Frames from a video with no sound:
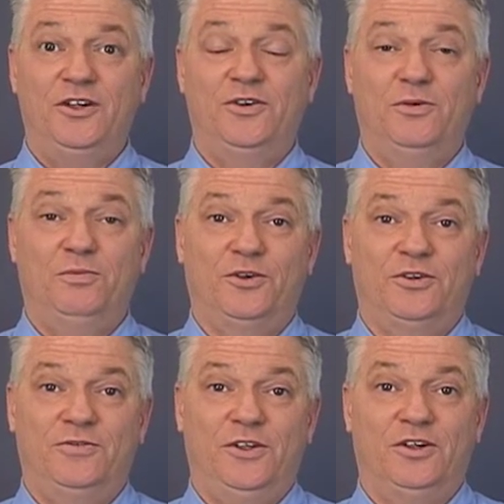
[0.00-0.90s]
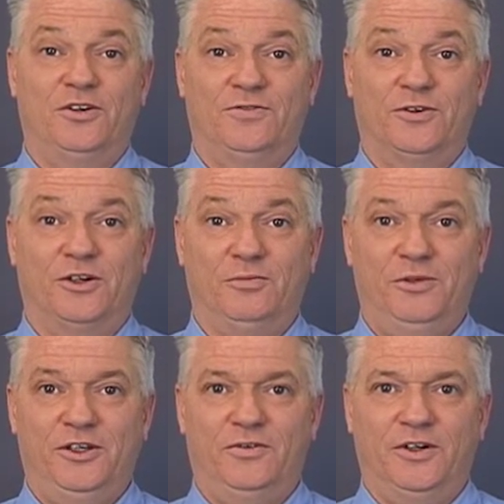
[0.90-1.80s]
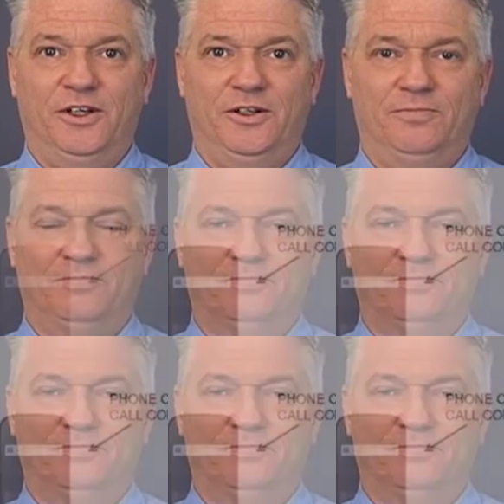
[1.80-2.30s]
to improve the overall bit rate.